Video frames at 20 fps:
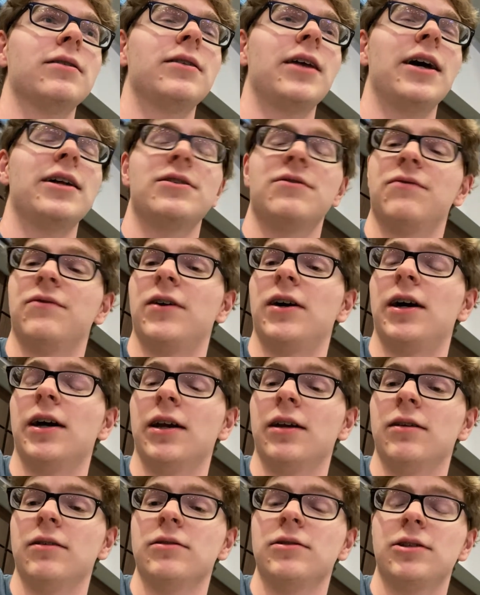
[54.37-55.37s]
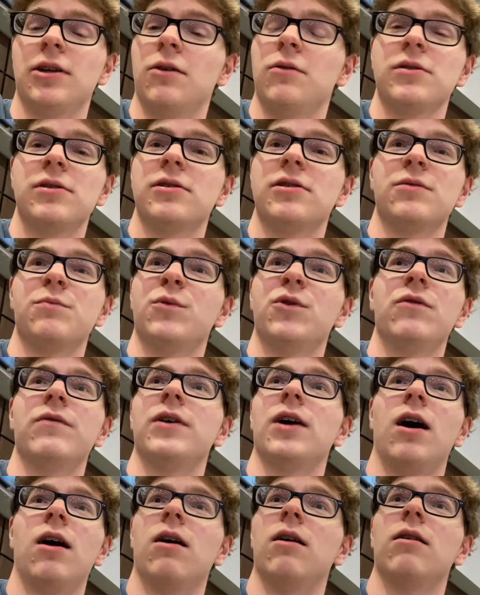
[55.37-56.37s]
That's fine. So is this
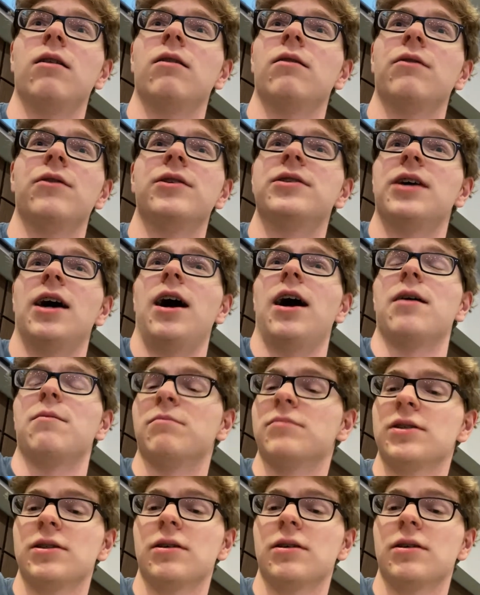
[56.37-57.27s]
movie all the time.